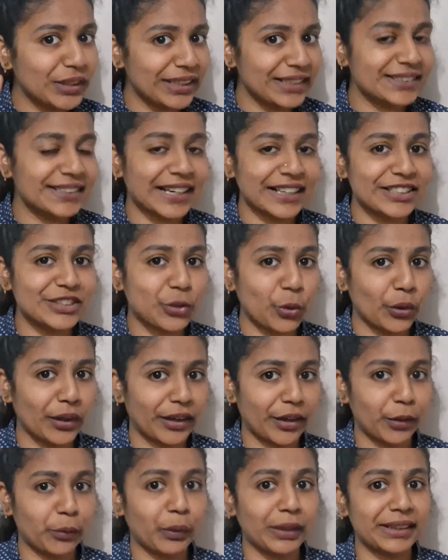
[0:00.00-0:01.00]
things that's going
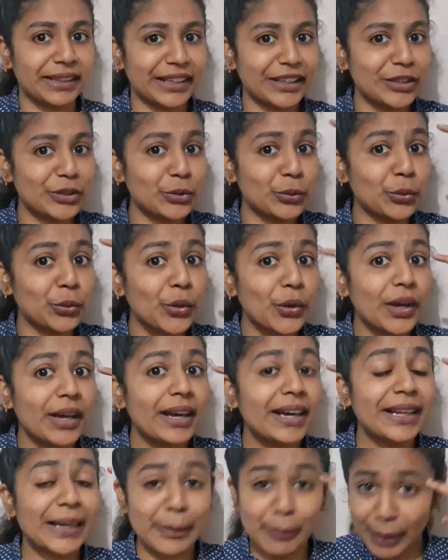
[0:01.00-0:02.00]
on. One thing, you
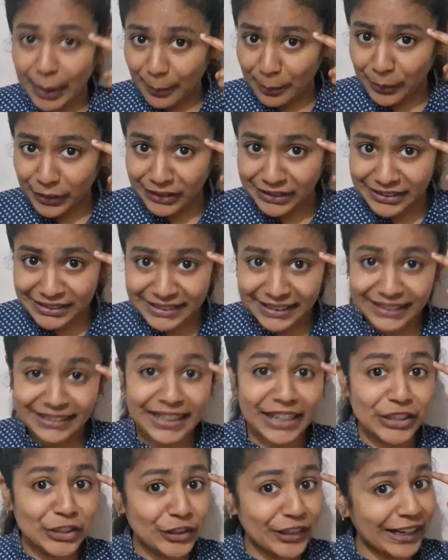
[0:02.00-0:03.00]
remember the thing
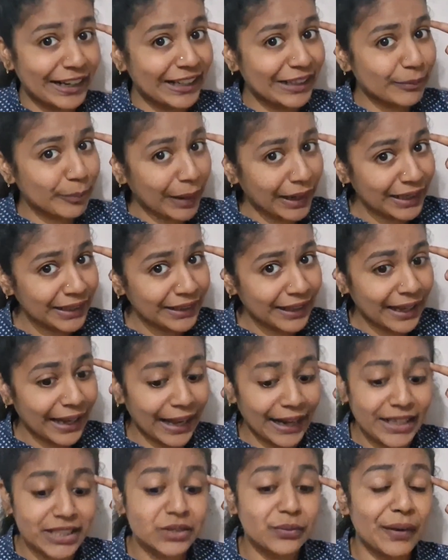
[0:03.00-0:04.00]
that you read in mind,
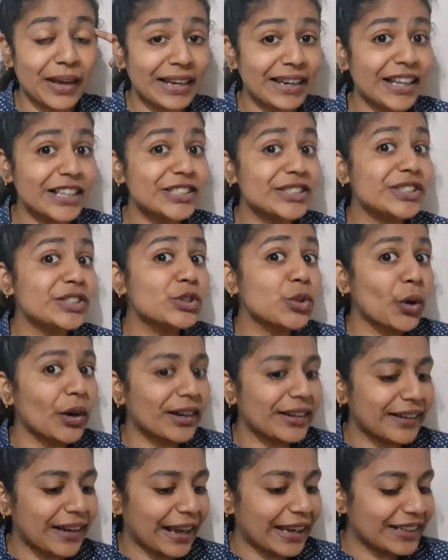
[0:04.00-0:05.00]
as well as
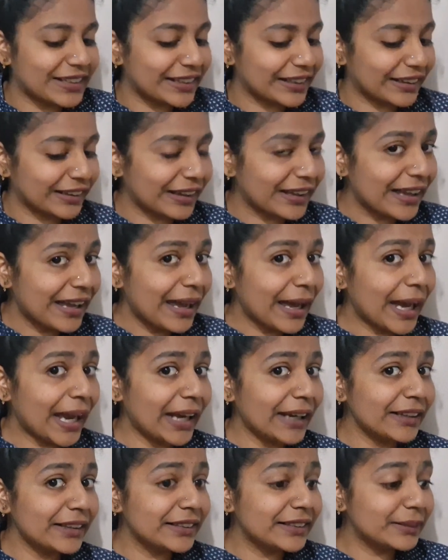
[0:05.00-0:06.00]
you're writing.
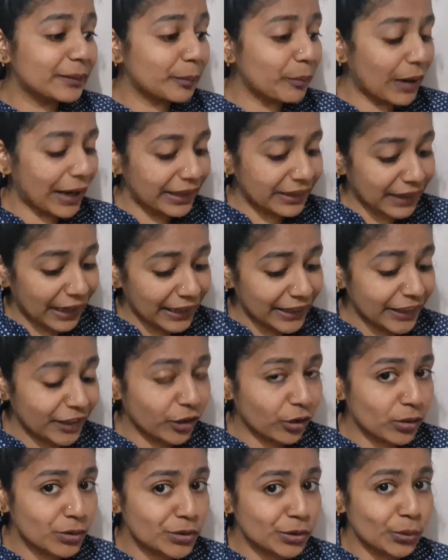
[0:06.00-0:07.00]
And by writing
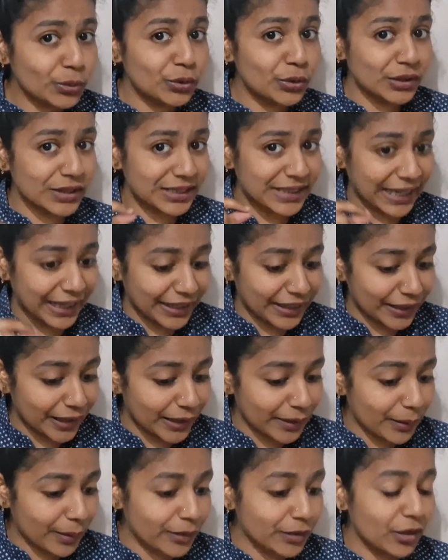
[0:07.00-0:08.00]
also, you're saying
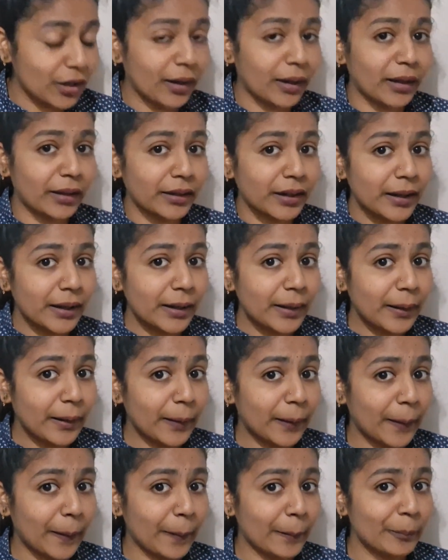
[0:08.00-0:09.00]
in your
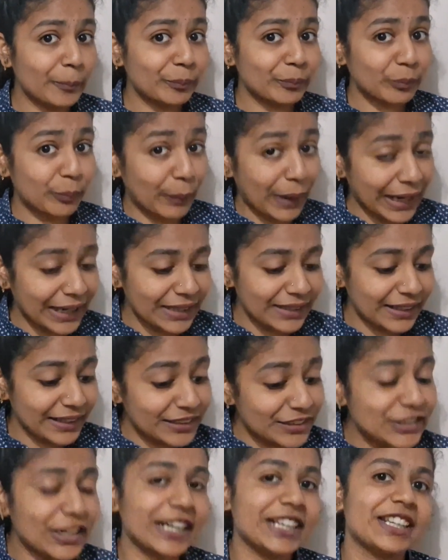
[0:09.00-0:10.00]
mind
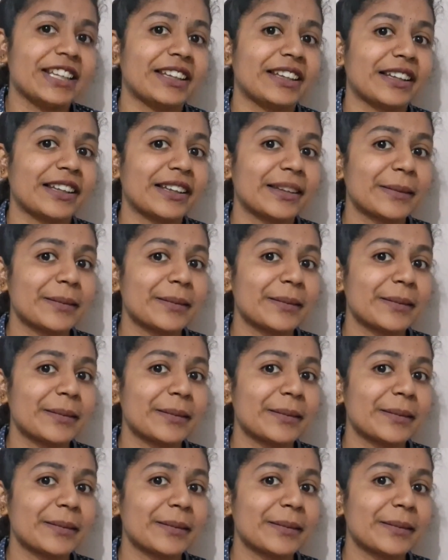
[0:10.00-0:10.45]
and writing.